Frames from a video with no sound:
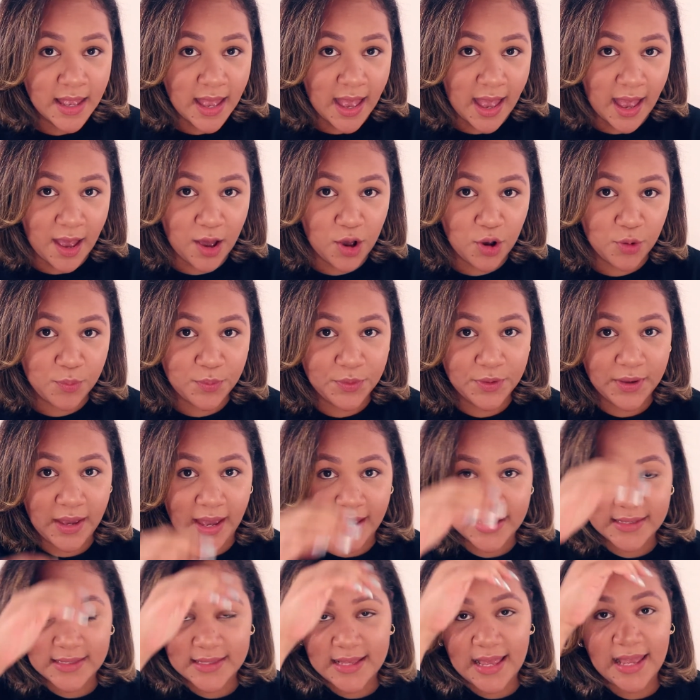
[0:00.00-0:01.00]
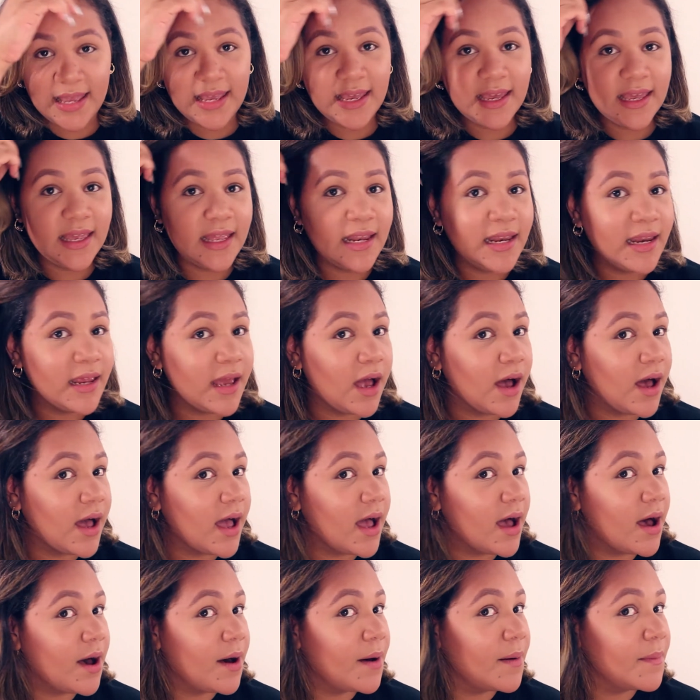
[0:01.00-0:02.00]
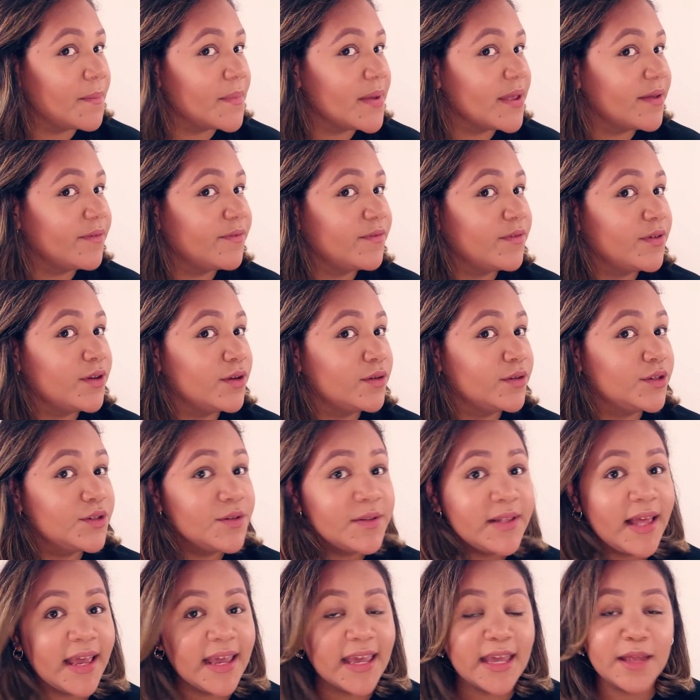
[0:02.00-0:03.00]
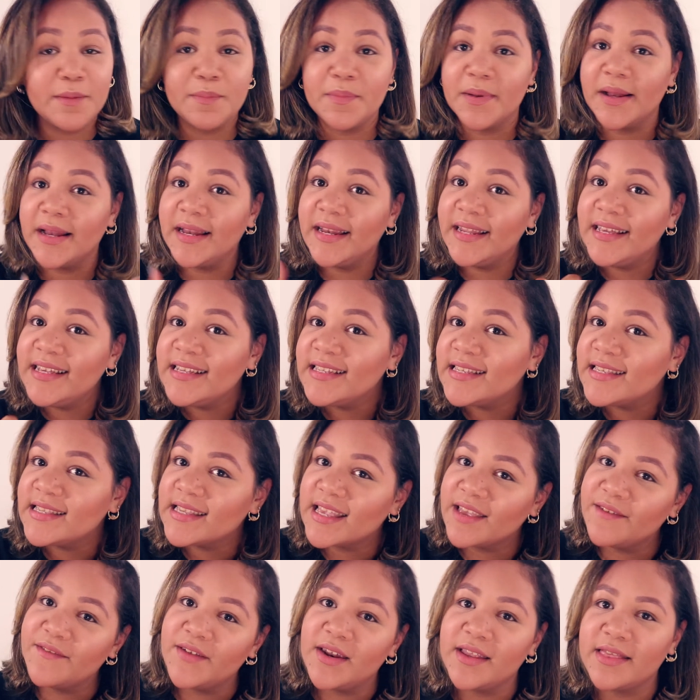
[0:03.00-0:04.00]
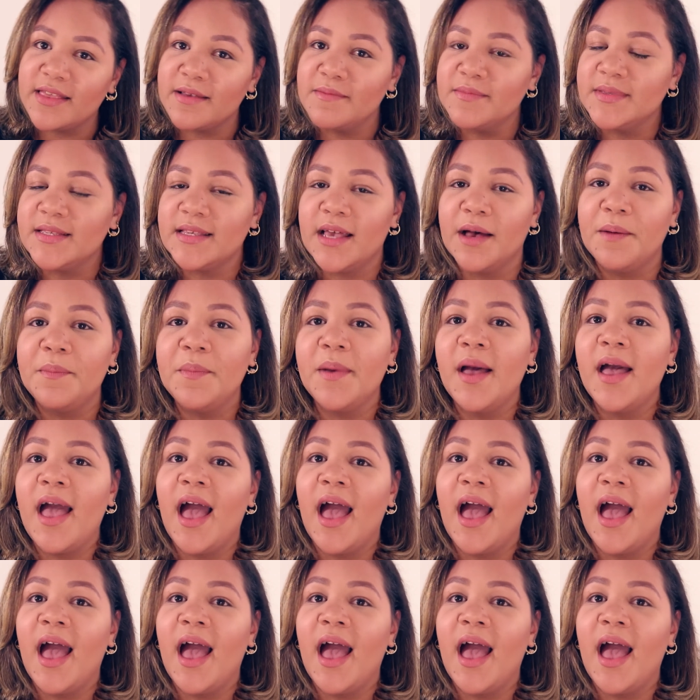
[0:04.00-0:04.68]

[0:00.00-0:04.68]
I hope you guys like it. If you do like it, please give it a thumbs up.